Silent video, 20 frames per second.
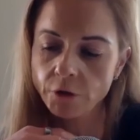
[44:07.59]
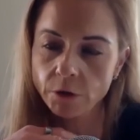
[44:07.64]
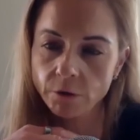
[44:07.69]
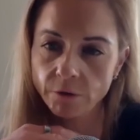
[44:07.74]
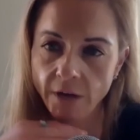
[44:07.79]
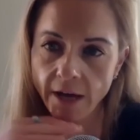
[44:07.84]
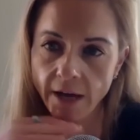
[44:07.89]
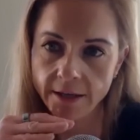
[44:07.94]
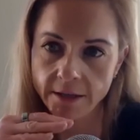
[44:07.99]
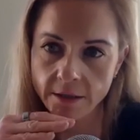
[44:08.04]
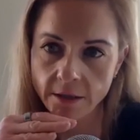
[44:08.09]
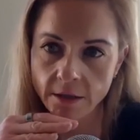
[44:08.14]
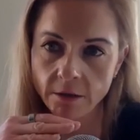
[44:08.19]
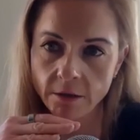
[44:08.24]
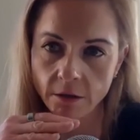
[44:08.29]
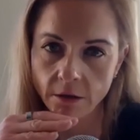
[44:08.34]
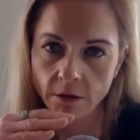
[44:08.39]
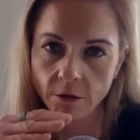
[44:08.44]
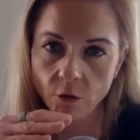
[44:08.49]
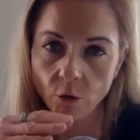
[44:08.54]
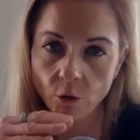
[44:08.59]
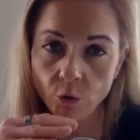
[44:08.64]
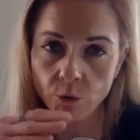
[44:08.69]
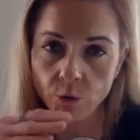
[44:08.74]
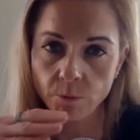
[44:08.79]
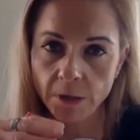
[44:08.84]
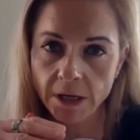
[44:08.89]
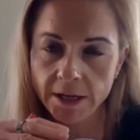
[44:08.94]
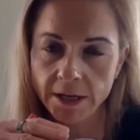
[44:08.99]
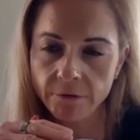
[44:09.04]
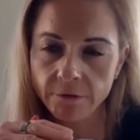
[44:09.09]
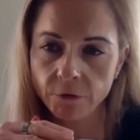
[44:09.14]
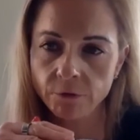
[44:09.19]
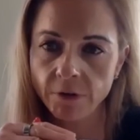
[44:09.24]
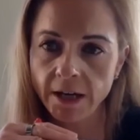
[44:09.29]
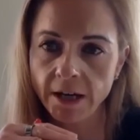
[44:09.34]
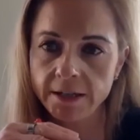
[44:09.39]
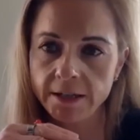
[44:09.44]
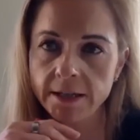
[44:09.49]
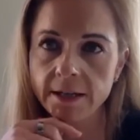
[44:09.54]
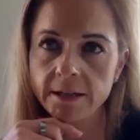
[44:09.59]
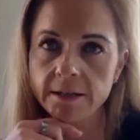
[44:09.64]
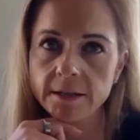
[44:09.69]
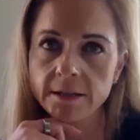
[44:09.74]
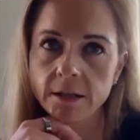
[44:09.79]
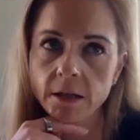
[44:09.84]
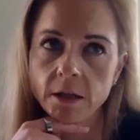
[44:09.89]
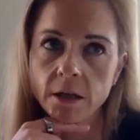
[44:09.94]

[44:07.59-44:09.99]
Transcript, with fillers: you've had or you believe you've had it,